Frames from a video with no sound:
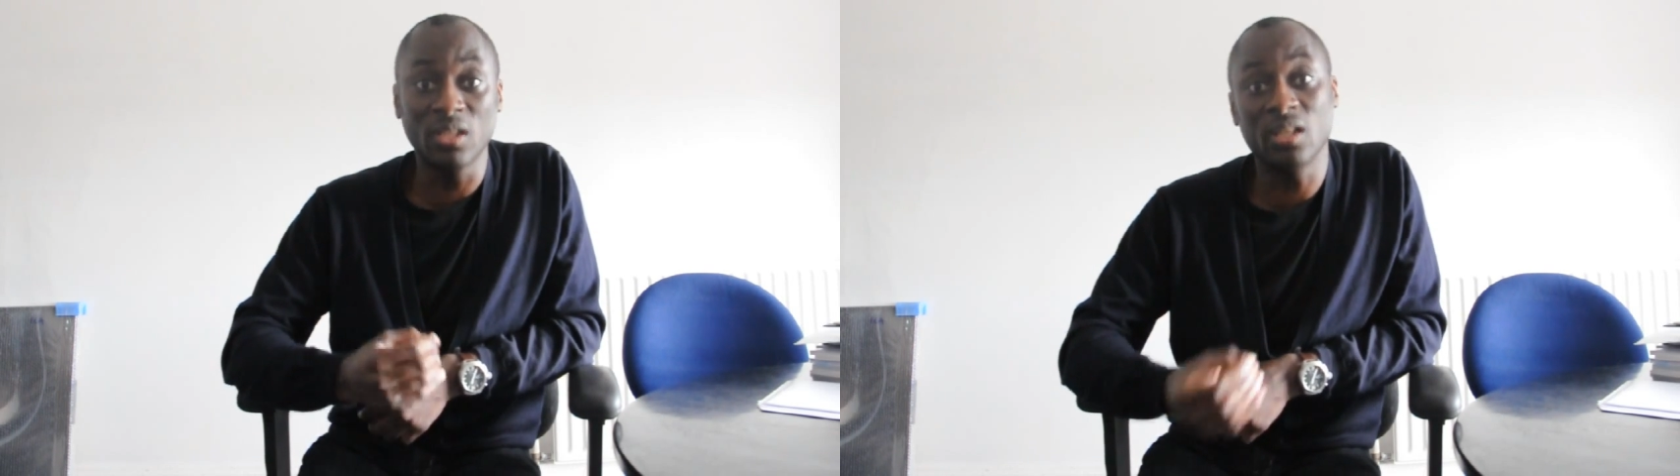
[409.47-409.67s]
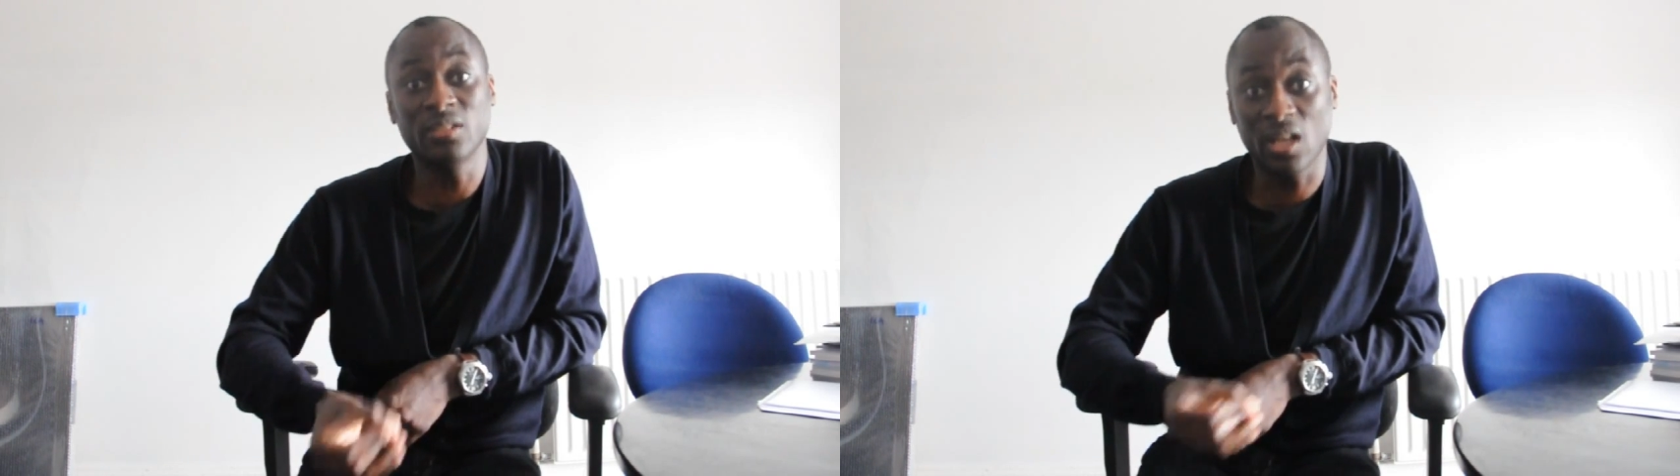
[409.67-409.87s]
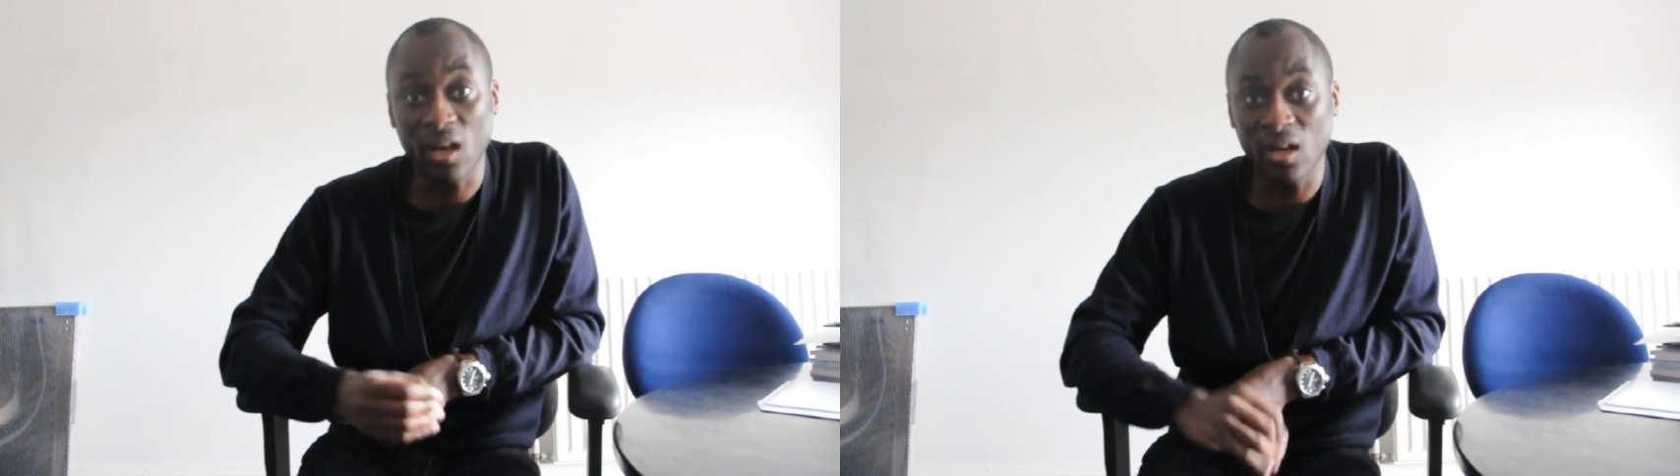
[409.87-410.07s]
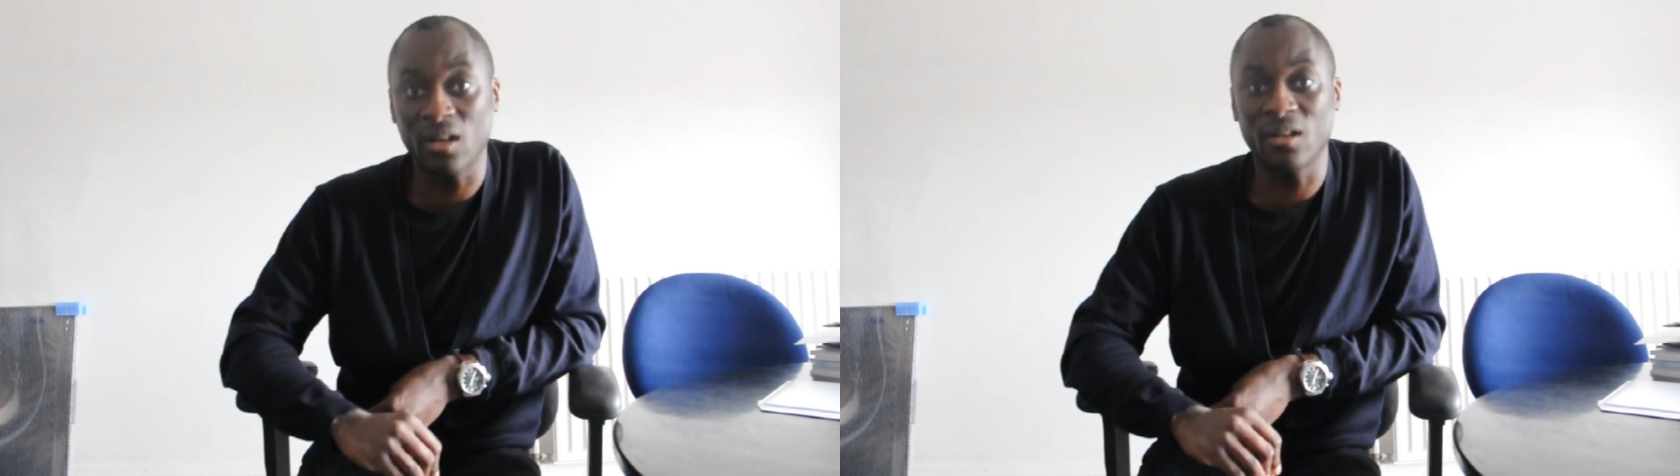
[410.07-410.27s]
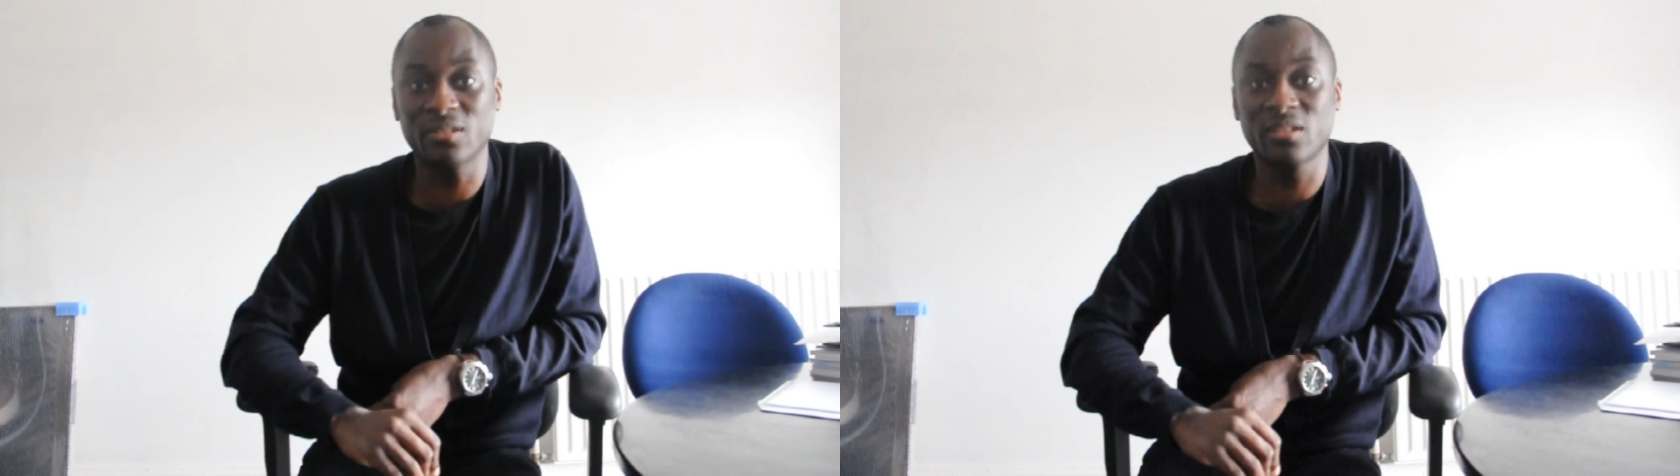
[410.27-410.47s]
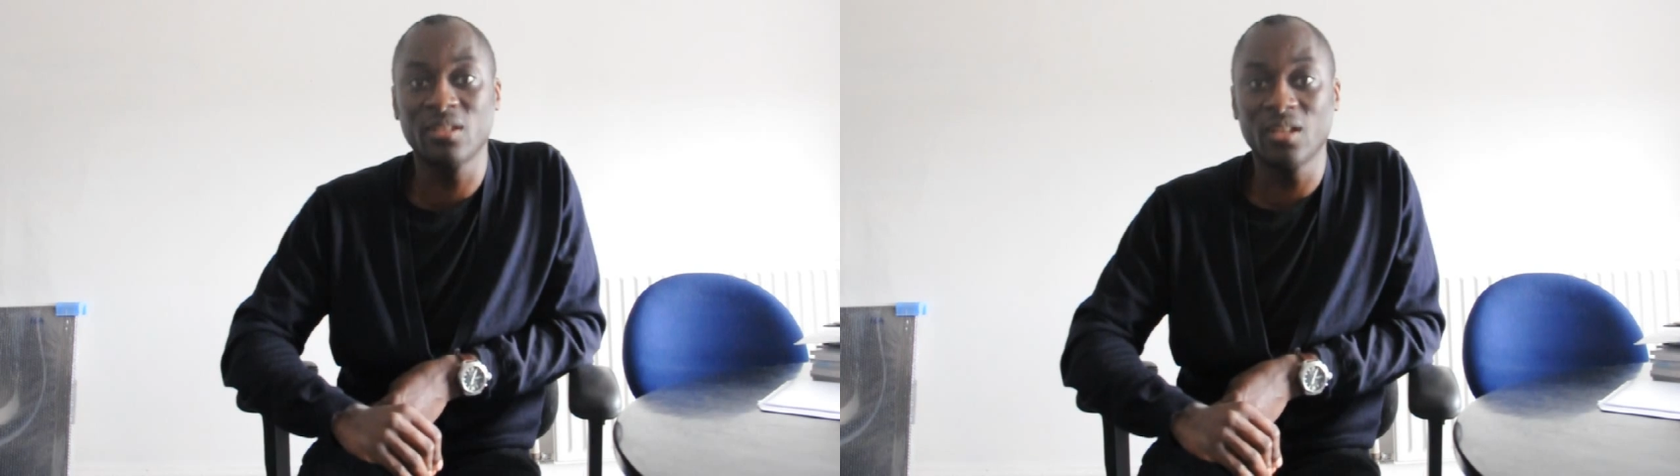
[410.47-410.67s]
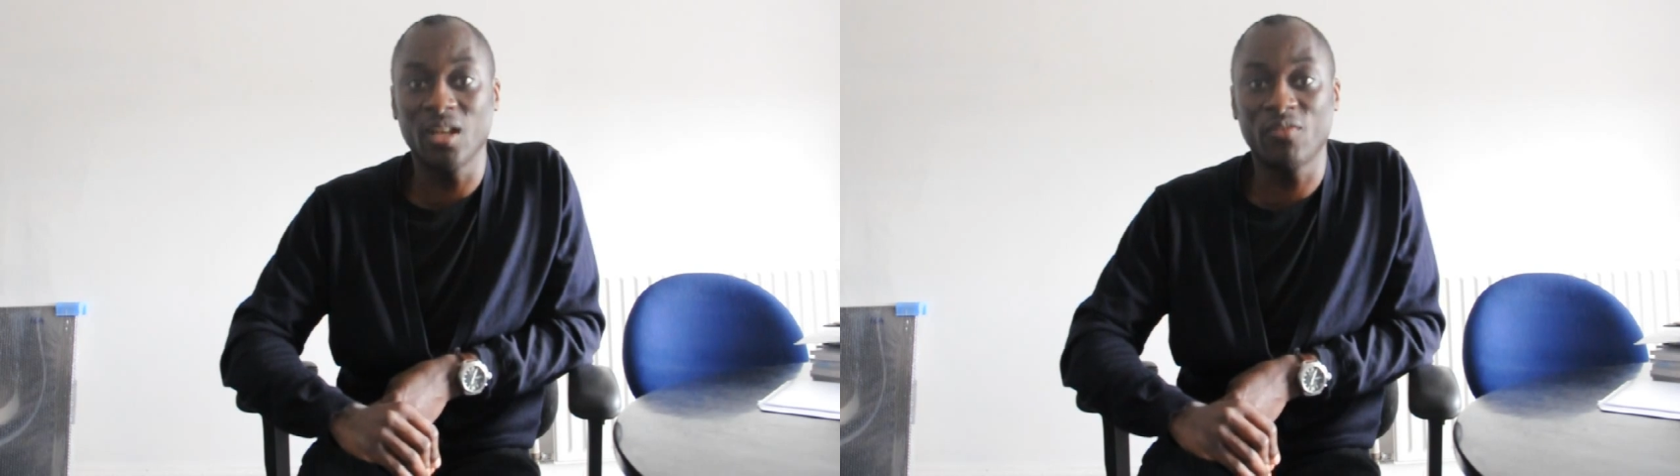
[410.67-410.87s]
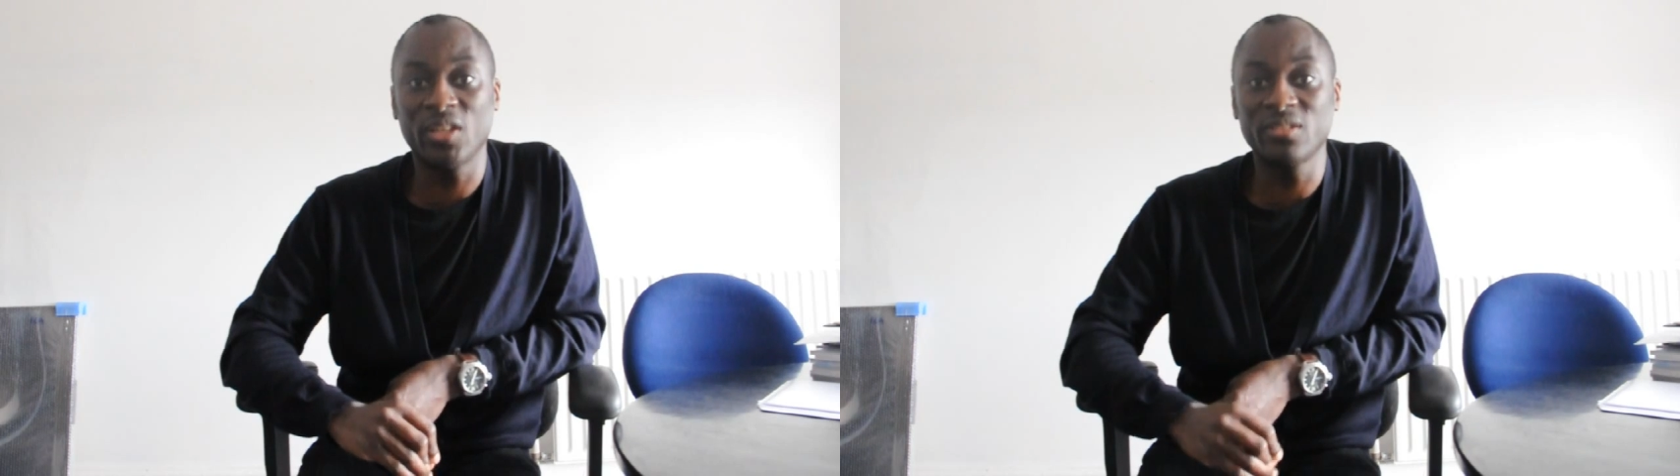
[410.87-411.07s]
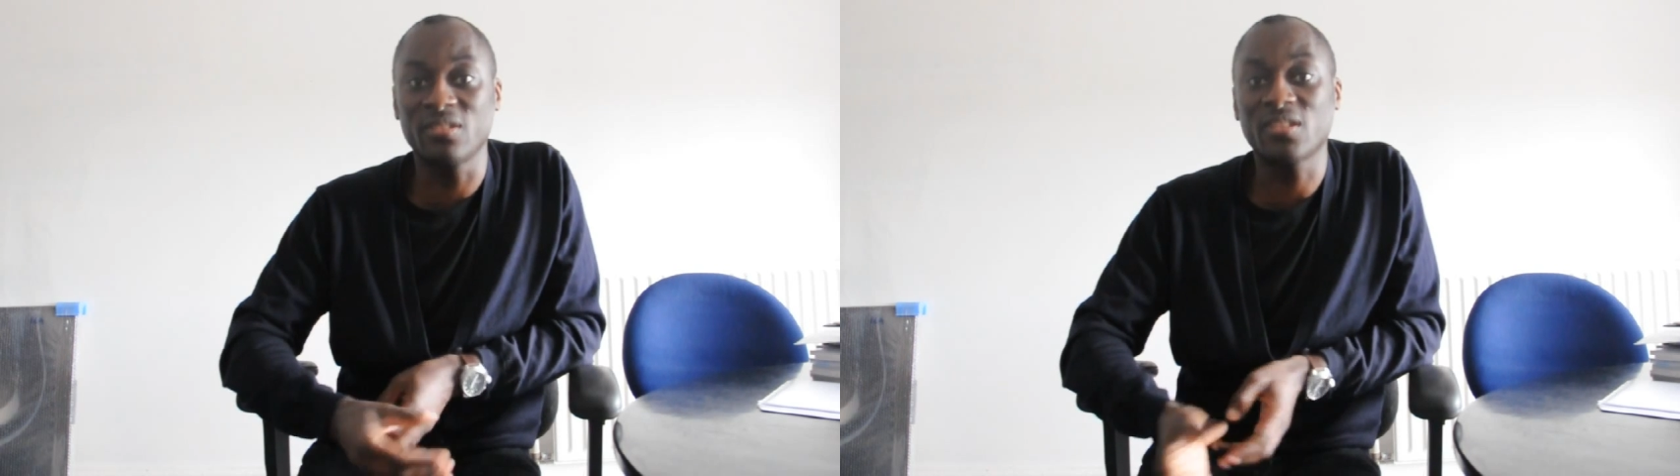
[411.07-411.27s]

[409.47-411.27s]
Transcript: at the heart of London.